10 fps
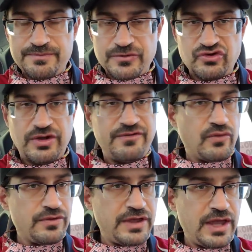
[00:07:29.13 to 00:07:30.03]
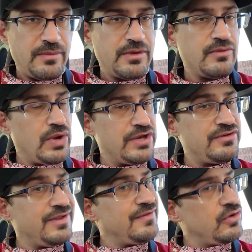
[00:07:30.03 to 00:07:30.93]
July fourth came and
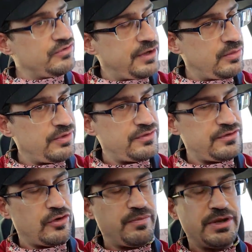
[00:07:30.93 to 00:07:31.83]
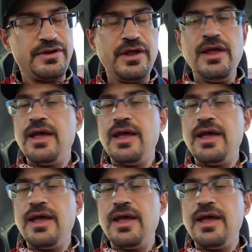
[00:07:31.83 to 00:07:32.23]
went, and the hotel wasn't opened.